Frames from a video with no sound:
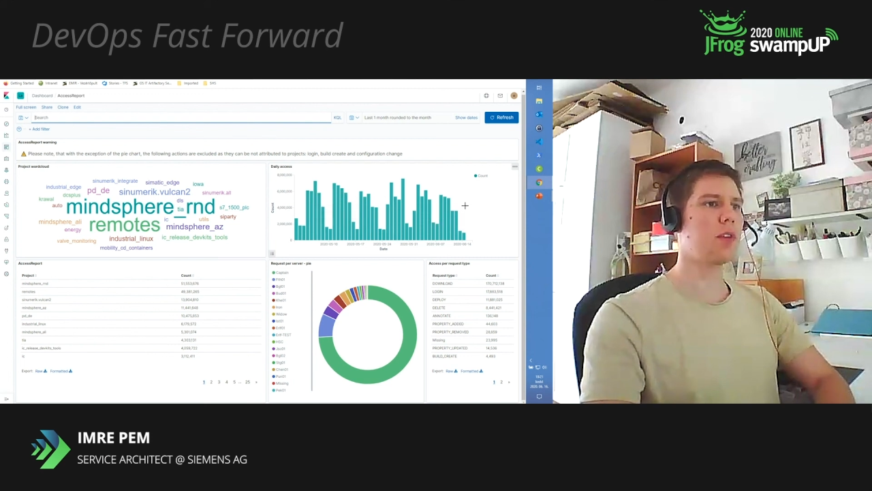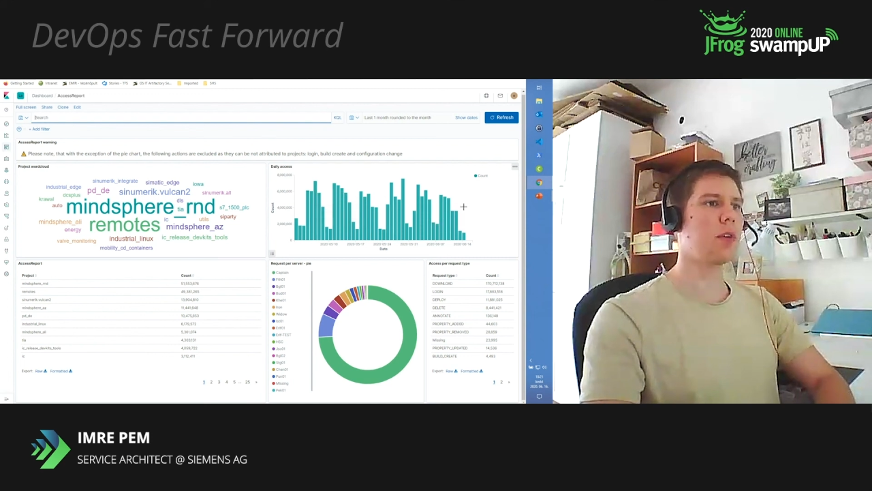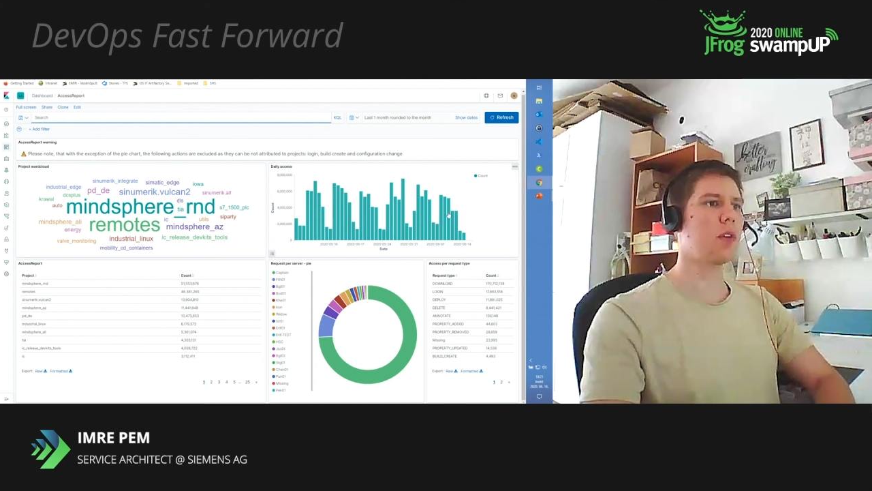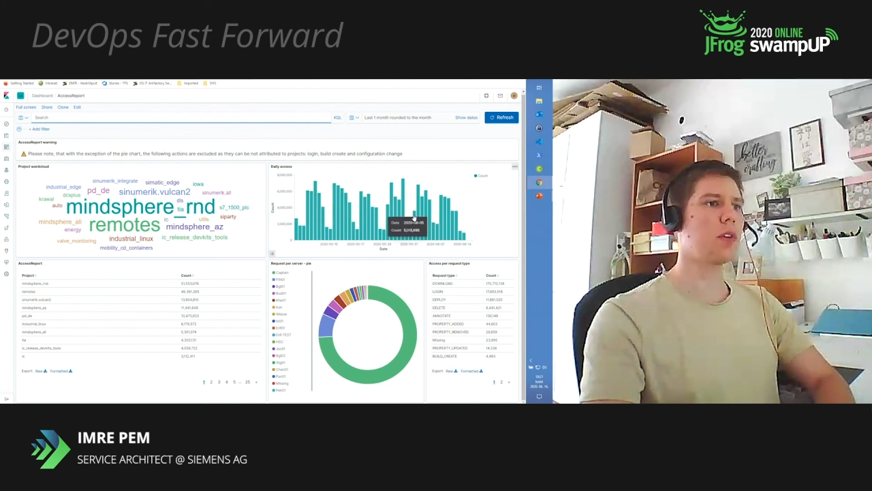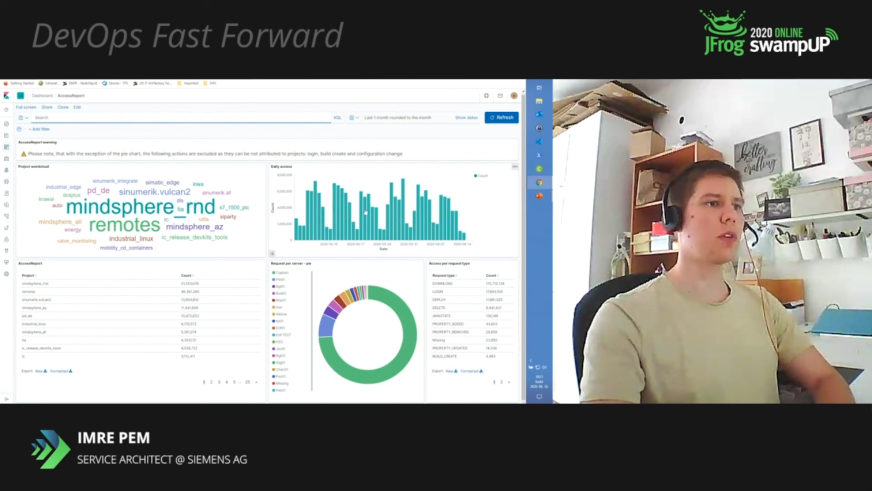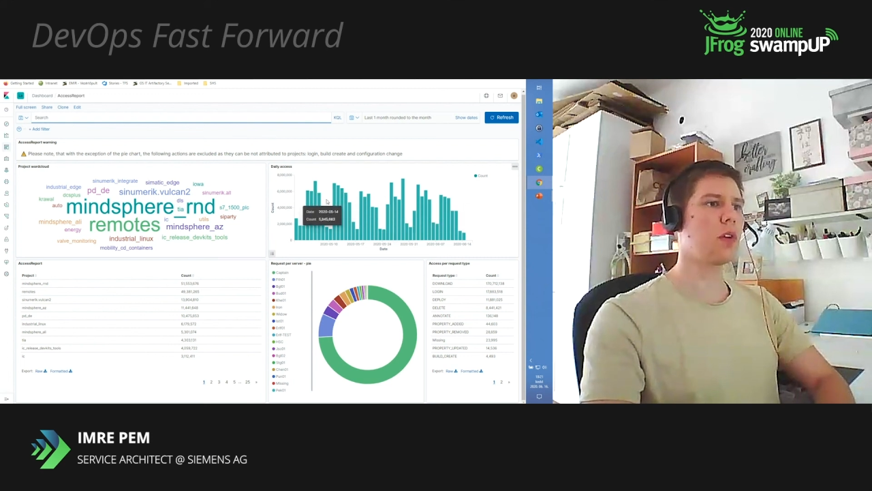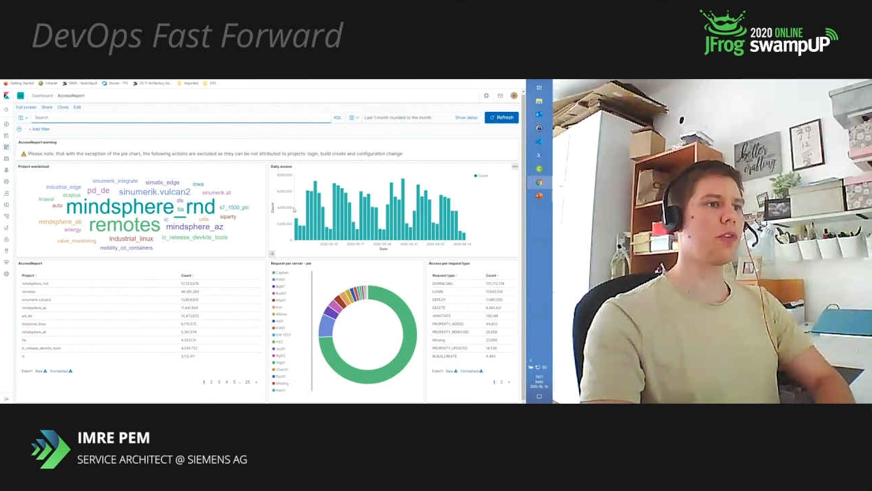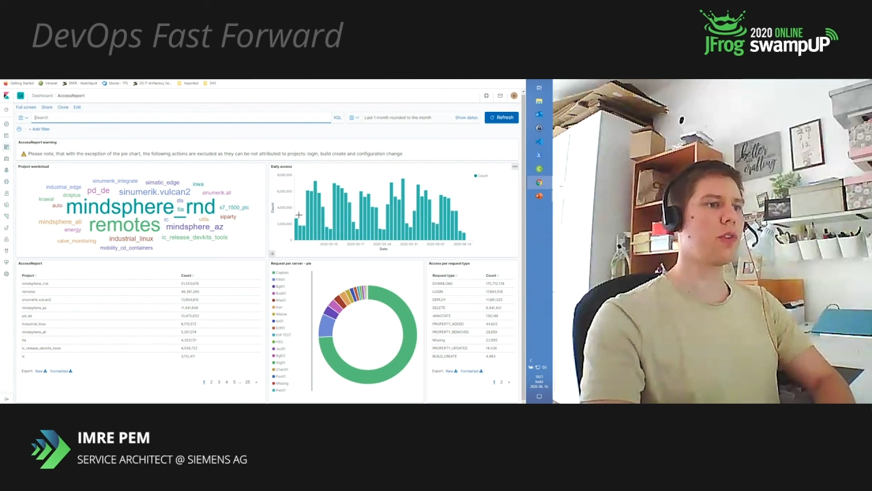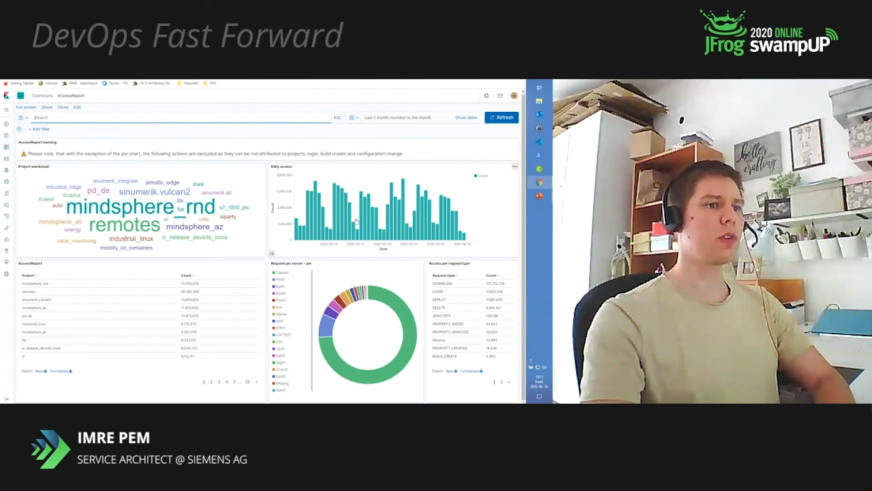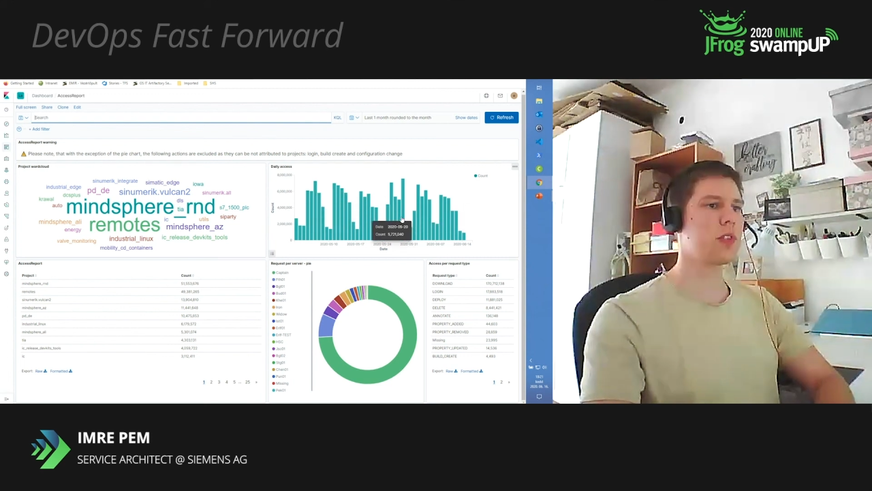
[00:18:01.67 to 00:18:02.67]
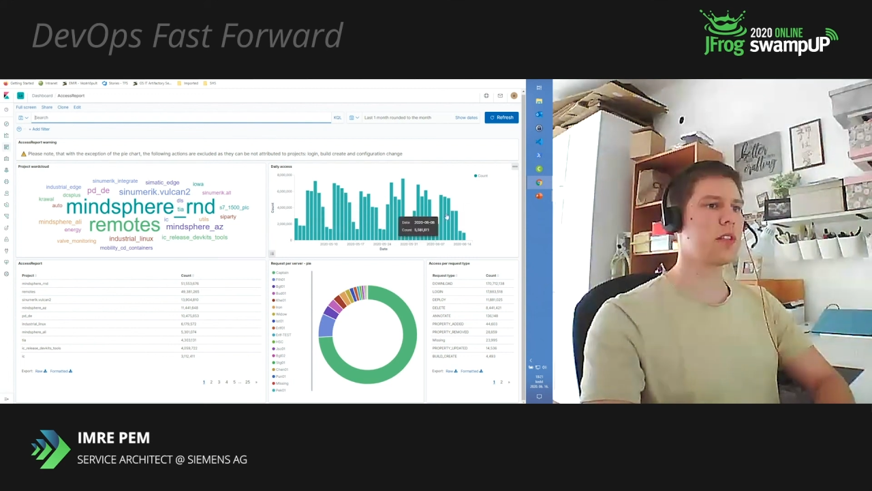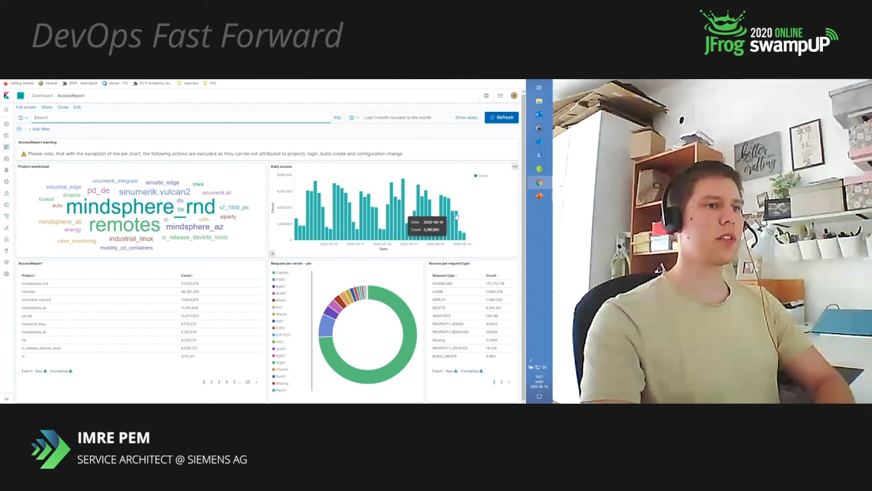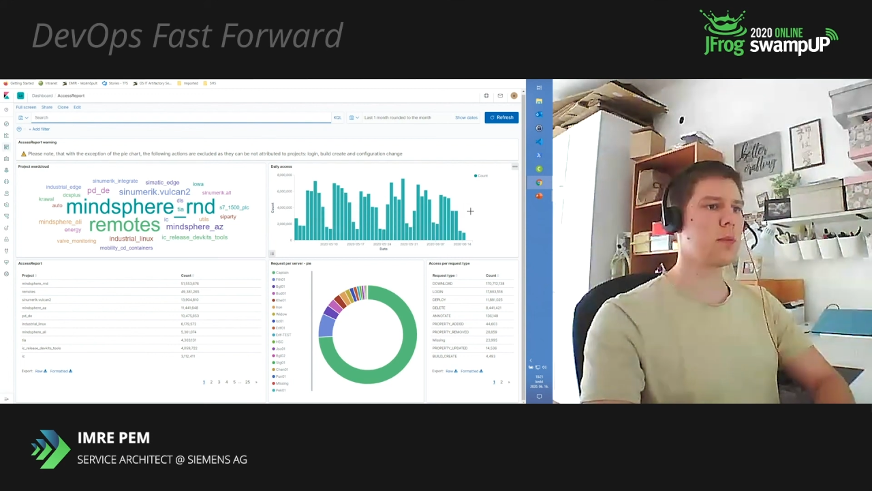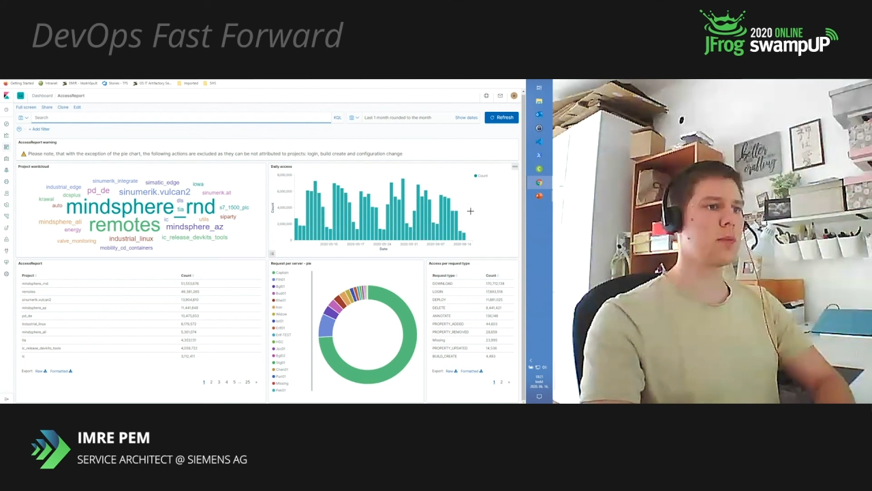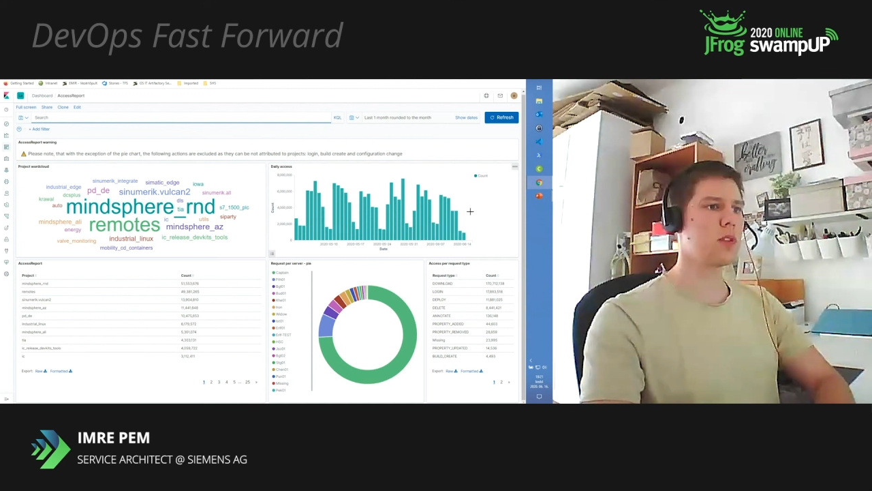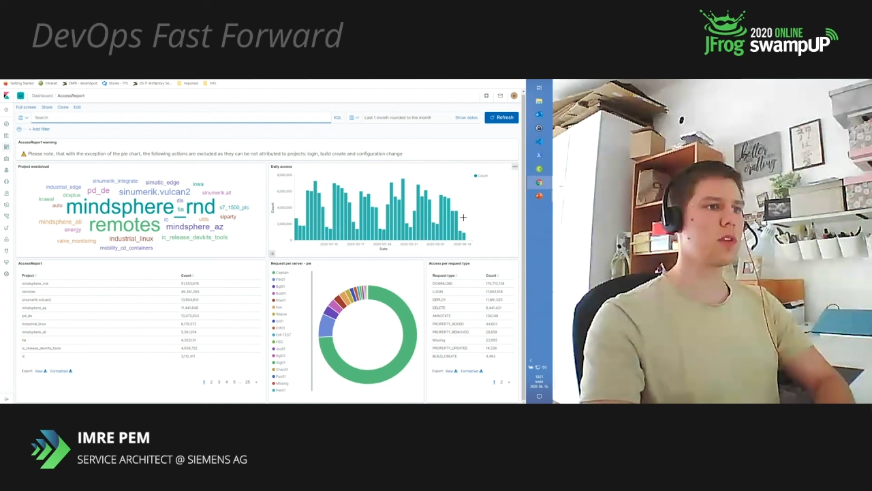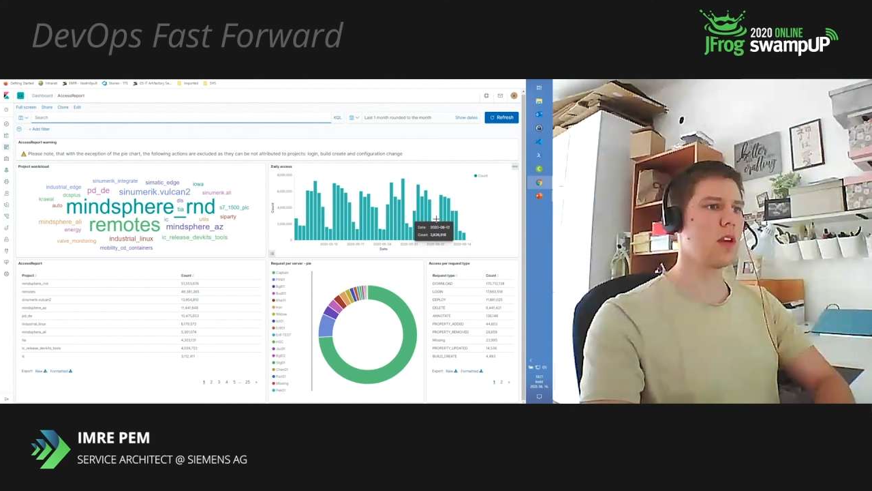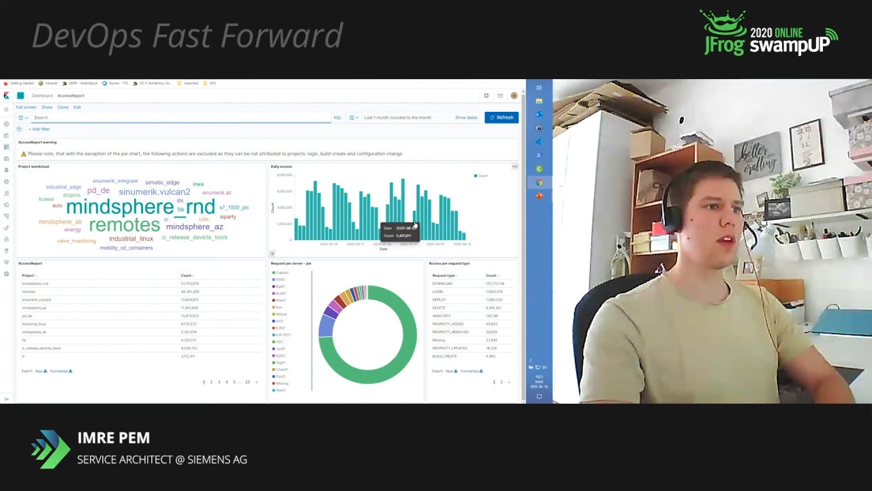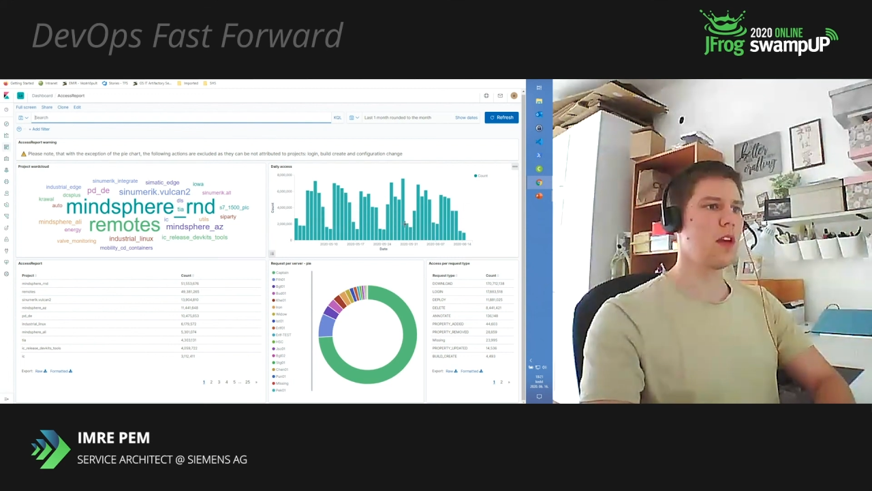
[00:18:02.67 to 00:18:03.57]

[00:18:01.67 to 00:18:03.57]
to the total of our systems,